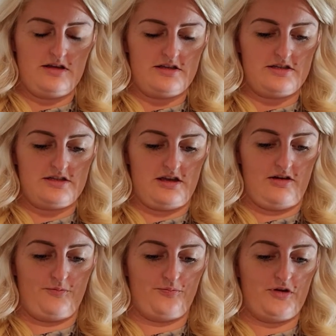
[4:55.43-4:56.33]

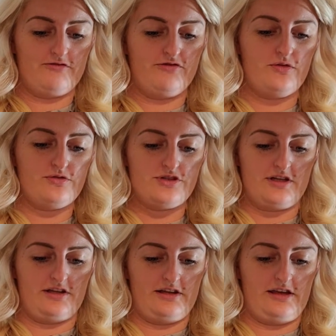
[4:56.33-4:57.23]
So,
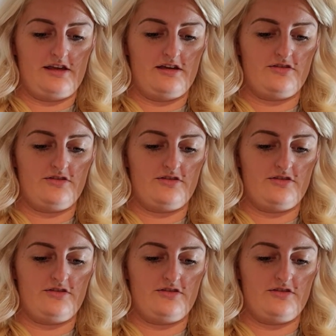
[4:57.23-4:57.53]
unfortunately,